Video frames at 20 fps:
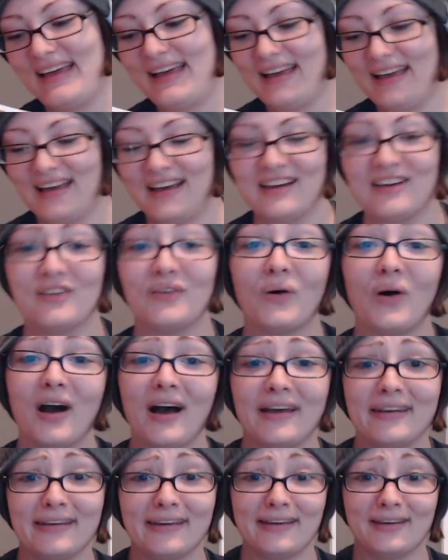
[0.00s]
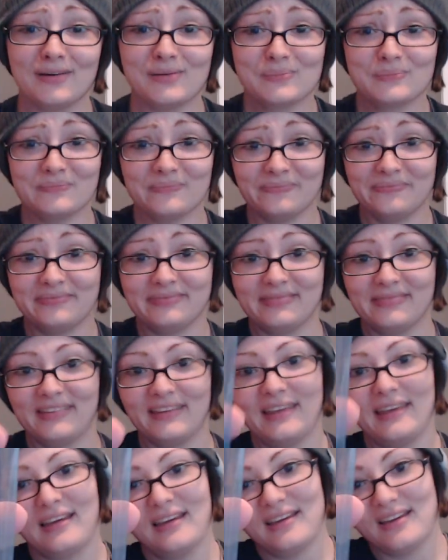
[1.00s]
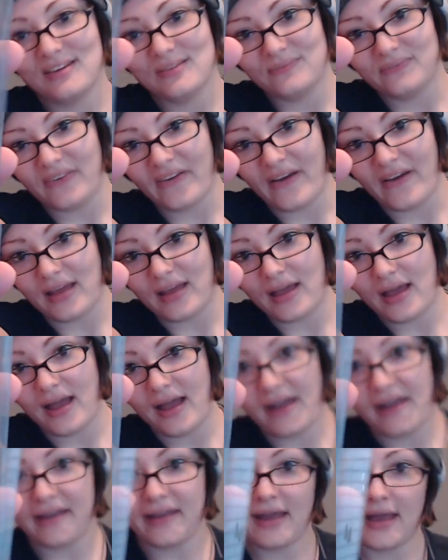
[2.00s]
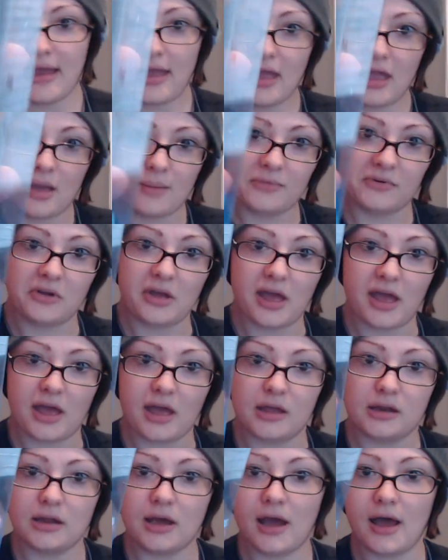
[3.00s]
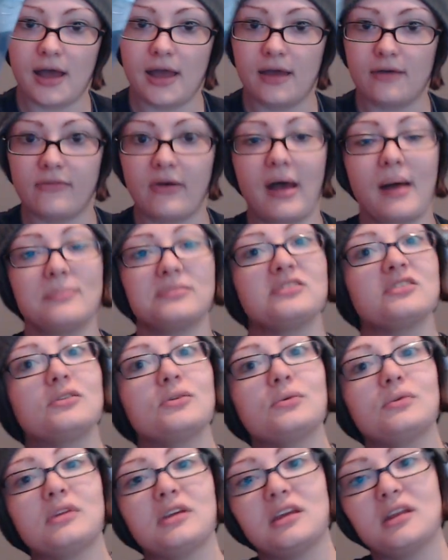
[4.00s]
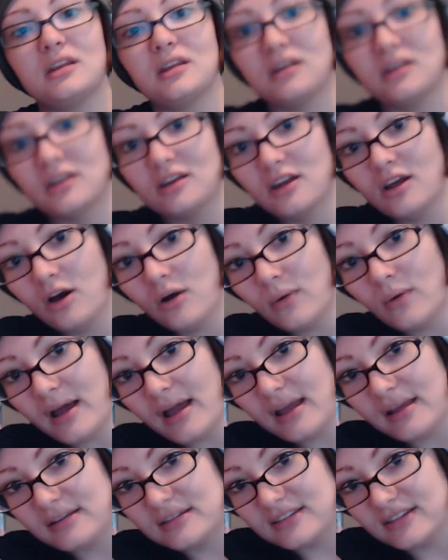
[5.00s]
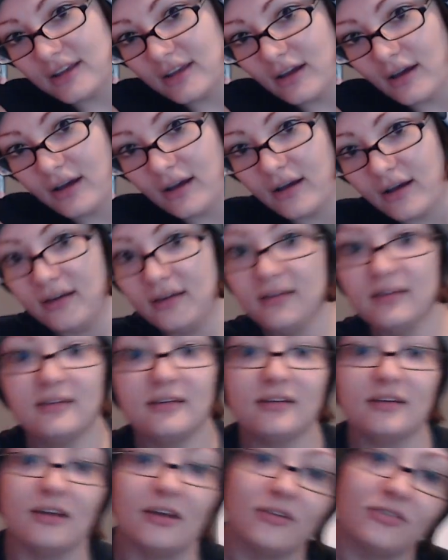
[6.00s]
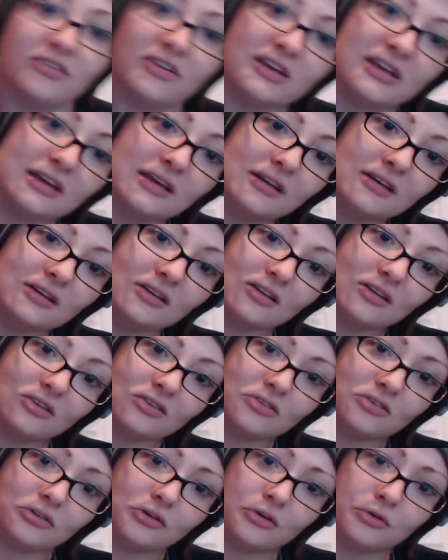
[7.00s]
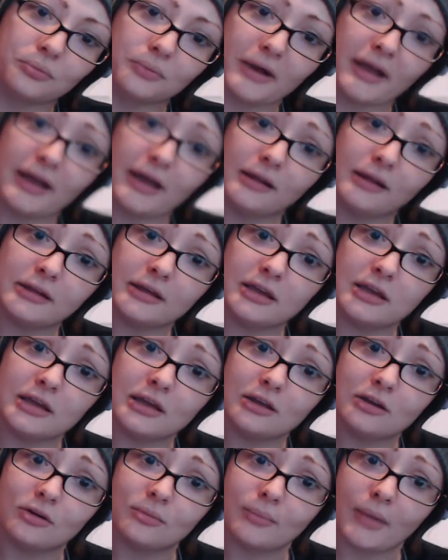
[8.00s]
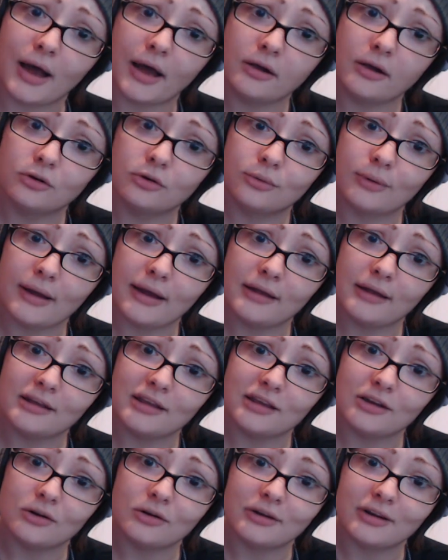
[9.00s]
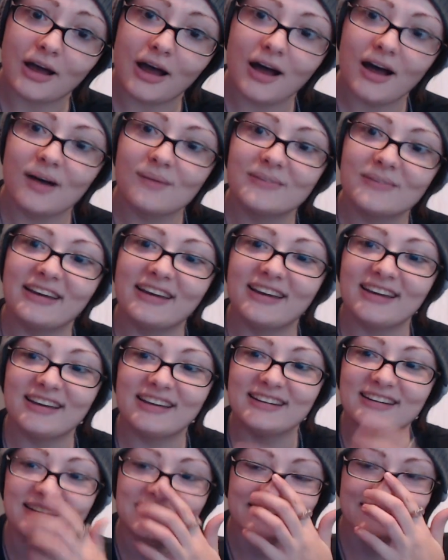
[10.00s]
I want him. But I got Hammerhead. I have absolutely no idea if he is graily or minor graily or common